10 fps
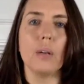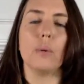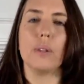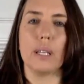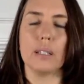With
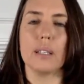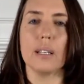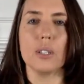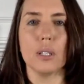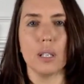the
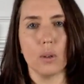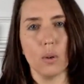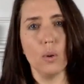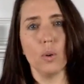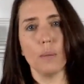intention that,
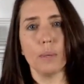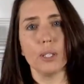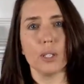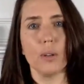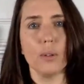oh, I'm
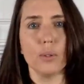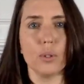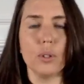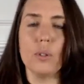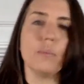going to sell
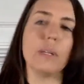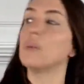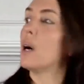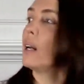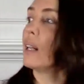those too.
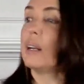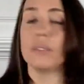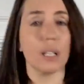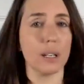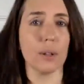Meanwhile, I
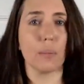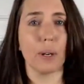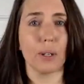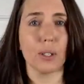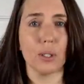have 10 other
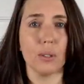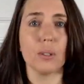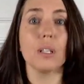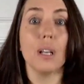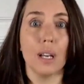pair of
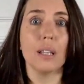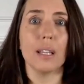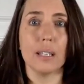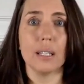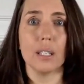shoes
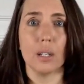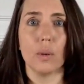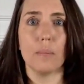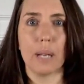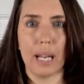that need to go
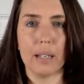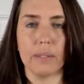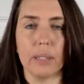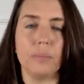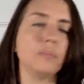up ahead of
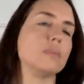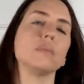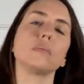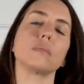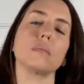it.
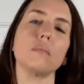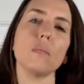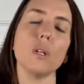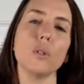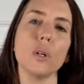
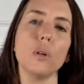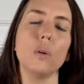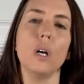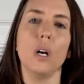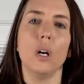
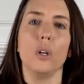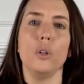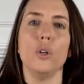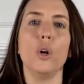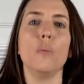So
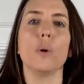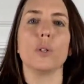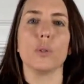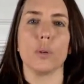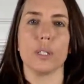no more
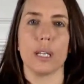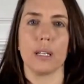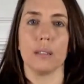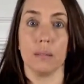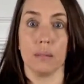
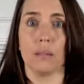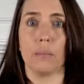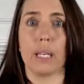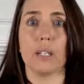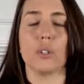sourcing,
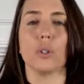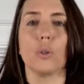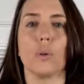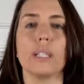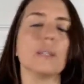because you're
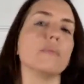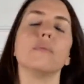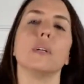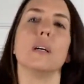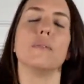going to
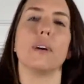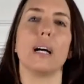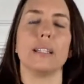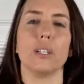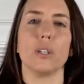
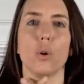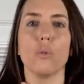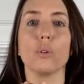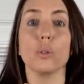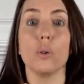find that you're
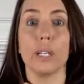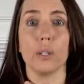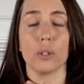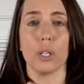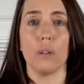
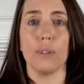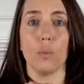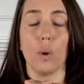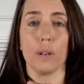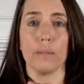overloading yourself
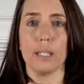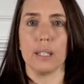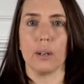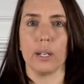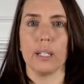in one of
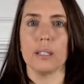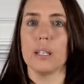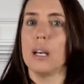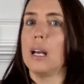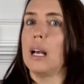these
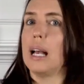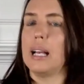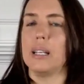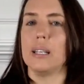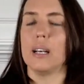areas.
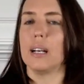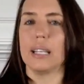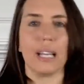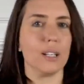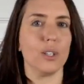And
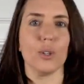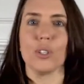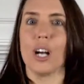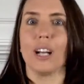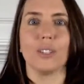again, you're
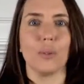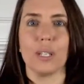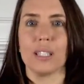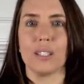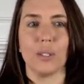not
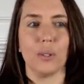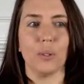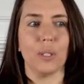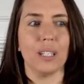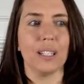going
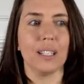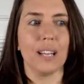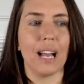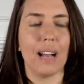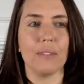to
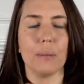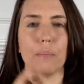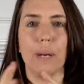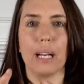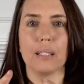have
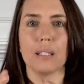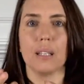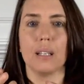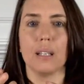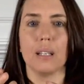the best
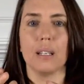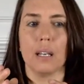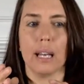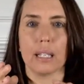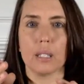
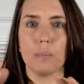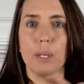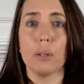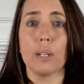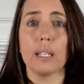
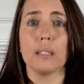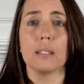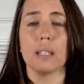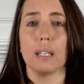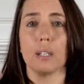
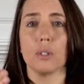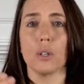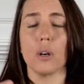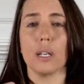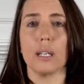getting
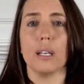started